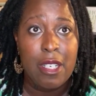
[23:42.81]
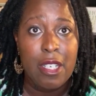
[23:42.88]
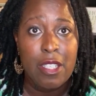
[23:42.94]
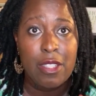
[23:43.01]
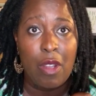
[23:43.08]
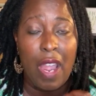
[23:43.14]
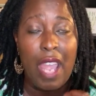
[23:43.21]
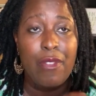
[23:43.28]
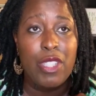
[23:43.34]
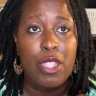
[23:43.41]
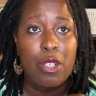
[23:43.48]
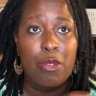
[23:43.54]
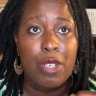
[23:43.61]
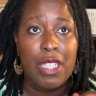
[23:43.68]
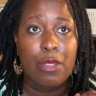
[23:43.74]
So I have a
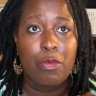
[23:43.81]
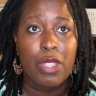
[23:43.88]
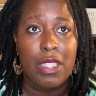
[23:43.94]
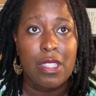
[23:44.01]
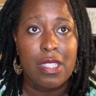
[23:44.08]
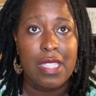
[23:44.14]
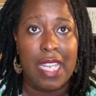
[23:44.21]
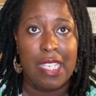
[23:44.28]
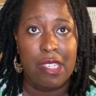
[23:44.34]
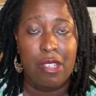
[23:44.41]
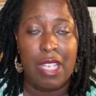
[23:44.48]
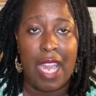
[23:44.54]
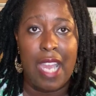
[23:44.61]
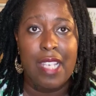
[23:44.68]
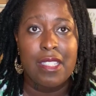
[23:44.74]
degree in real estate, you
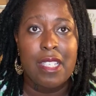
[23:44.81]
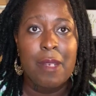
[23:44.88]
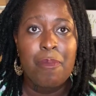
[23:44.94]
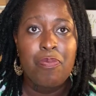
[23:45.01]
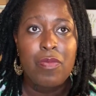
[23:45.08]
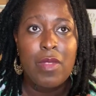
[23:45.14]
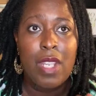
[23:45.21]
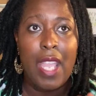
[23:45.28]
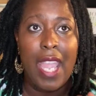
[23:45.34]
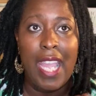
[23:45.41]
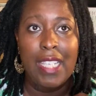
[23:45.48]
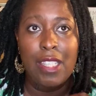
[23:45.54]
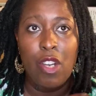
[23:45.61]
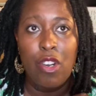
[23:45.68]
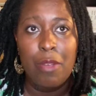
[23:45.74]
guys.
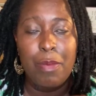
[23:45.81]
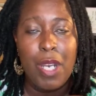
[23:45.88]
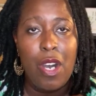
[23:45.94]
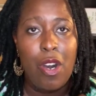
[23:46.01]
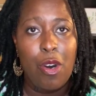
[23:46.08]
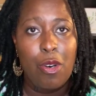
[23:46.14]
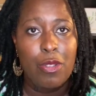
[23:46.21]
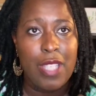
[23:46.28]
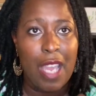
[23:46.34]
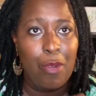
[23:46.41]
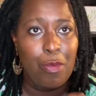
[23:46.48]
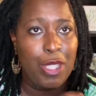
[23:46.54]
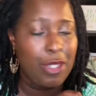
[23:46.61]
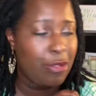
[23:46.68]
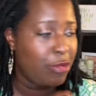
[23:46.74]
And lo and behold, I
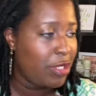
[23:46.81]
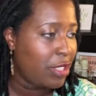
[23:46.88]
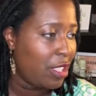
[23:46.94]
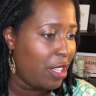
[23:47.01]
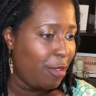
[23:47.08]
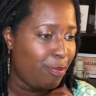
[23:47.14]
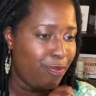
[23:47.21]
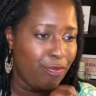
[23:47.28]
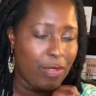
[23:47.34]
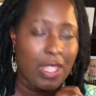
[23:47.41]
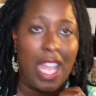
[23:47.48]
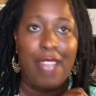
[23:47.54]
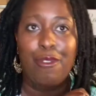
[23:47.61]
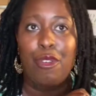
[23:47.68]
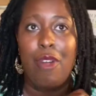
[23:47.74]
went through some
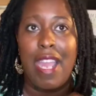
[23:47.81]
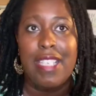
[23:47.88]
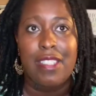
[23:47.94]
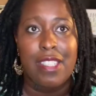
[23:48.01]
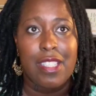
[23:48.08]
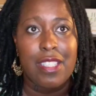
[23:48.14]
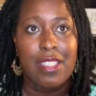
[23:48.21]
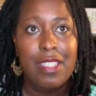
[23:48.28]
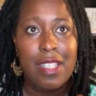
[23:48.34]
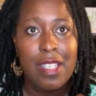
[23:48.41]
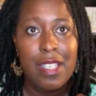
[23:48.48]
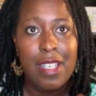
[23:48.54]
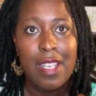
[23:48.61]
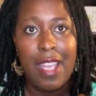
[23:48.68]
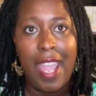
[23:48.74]
life crisis.
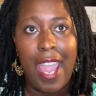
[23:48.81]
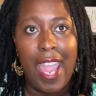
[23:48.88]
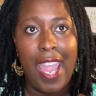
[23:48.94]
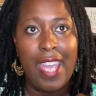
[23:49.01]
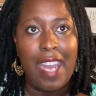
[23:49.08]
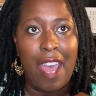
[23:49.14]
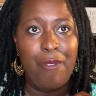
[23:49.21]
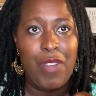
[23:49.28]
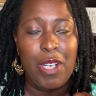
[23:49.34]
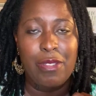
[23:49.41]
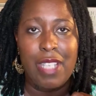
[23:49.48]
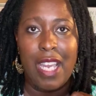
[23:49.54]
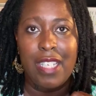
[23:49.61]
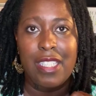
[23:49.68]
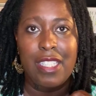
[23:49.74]
And I felt
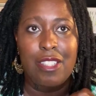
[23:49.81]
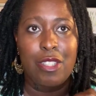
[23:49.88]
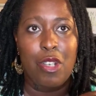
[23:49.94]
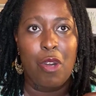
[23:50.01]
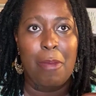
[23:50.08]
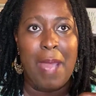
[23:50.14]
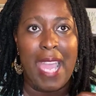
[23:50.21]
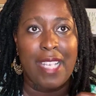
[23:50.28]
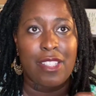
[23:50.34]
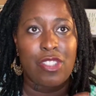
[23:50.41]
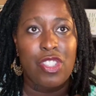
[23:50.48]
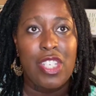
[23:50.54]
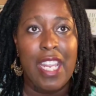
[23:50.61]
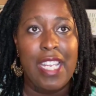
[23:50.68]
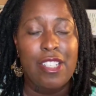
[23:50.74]
I needed to go back and
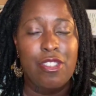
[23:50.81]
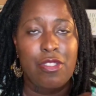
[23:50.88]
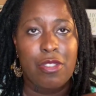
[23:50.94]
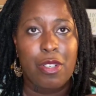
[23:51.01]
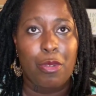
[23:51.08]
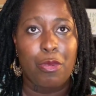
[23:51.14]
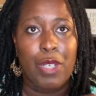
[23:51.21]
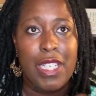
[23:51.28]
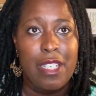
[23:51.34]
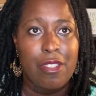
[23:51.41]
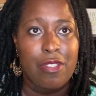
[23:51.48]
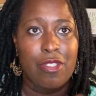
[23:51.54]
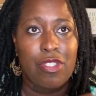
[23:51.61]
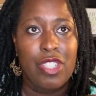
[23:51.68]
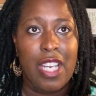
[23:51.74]
change careers
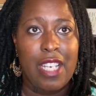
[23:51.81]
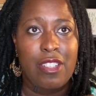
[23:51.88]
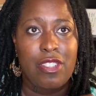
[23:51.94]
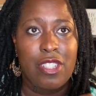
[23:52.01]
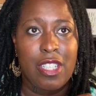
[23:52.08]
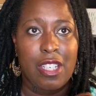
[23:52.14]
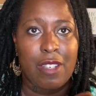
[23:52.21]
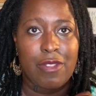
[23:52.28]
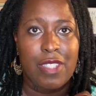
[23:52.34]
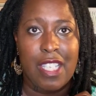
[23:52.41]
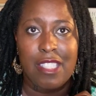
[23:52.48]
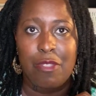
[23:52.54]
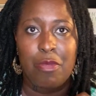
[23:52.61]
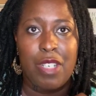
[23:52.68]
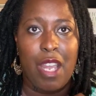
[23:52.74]
and change shifts.
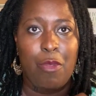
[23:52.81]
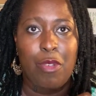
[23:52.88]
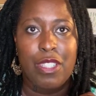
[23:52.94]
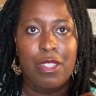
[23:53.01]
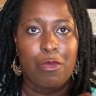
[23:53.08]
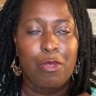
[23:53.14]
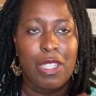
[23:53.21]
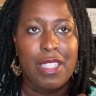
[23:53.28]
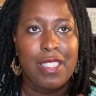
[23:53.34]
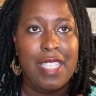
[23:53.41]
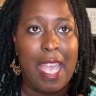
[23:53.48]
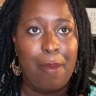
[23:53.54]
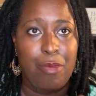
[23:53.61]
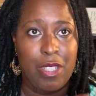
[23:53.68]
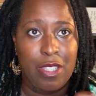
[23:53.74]
That's when I wasn't really
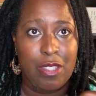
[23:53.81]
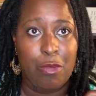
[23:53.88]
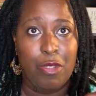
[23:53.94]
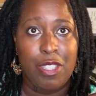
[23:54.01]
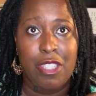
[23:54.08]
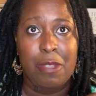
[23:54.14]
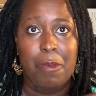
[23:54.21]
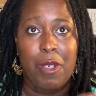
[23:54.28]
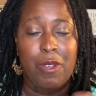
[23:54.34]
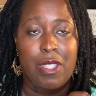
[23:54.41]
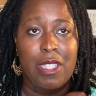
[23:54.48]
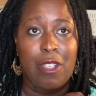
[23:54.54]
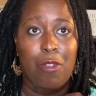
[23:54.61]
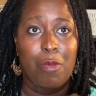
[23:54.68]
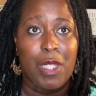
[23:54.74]
tapping into what the Spirit
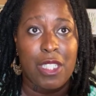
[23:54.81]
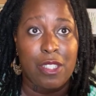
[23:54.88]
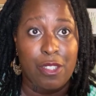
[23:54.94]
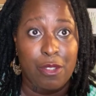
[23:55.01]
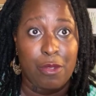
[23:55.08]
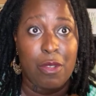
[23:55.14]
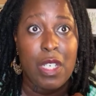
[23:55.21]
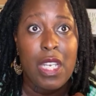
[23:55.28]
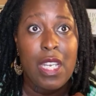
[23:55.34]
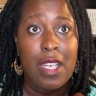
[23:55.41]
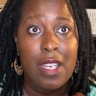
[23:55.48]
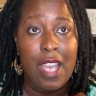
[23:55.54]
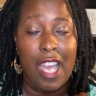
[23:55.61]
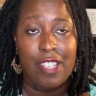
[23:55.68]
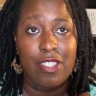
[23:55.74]
told me to do.
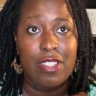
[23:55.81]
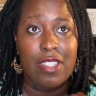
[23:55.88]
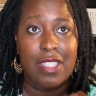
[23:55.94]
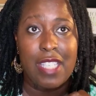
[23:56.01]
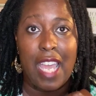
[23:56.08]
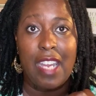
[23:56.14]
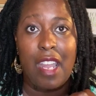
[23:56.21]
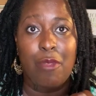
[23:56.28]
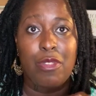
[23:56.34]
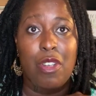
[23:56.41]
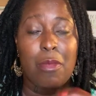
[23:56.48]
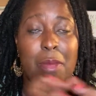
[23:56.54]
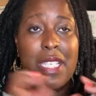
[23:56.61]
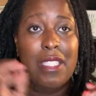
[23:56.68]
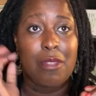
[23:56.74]
I just decided I was
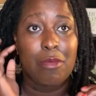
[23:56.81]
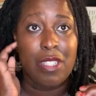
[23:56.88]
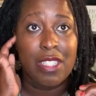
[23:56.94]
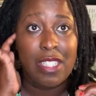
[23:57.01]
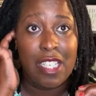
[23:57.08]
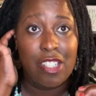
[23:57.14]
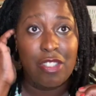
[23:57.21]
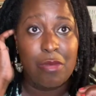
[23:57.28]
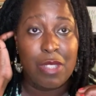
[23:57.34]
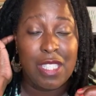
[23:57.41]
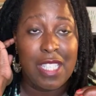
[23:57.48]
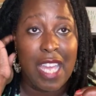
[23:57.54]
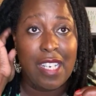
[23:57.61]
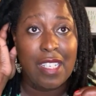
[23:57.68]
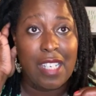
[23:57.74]
going to make some decisions because
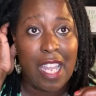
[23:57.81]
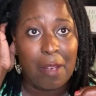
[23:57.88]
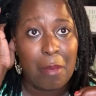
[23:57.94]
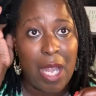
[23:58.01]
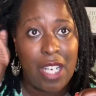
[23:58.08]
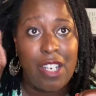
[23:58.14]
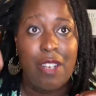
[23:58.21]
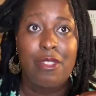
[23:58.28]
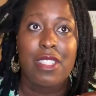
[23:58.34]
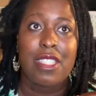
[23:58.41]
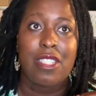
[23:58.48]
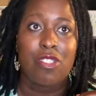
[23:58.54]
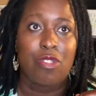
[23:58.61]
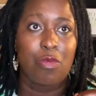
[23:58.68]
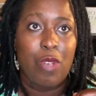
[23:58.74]
I didn't like my current
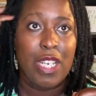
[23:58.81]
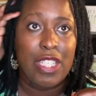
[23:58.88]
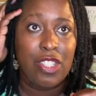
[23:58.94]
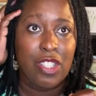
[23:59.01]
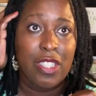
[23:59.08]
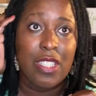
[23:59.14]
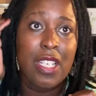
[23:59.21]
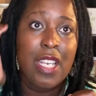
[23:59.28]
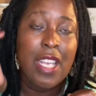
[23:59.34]
situation.